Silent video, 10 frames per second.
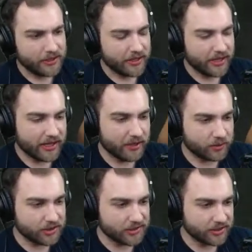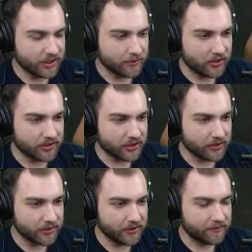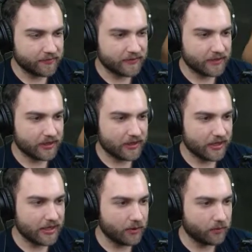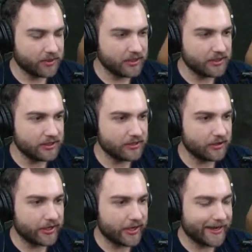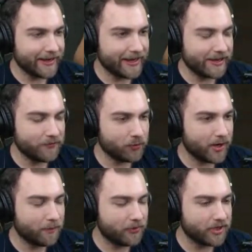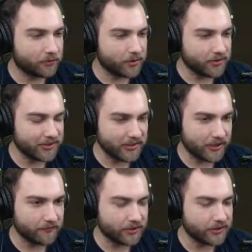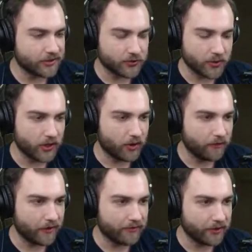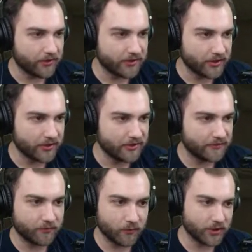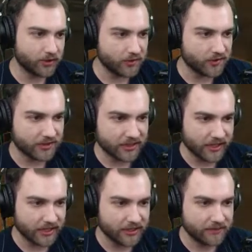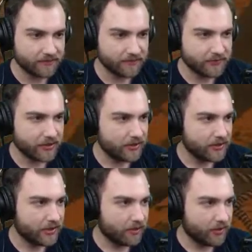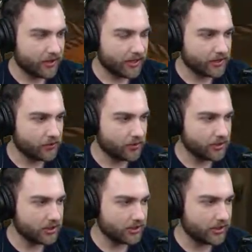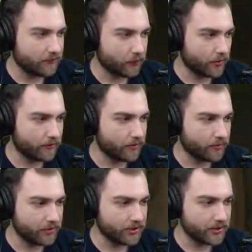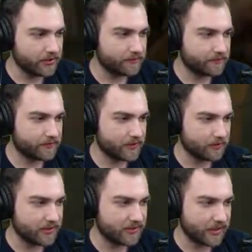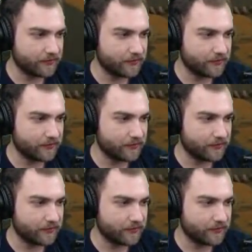And we're just gonna keep on going. If you want to play it really safe, you can destroy all 5 of those turrets when you're using the cannon. But you only need to hit 4 of them, really, to be safe.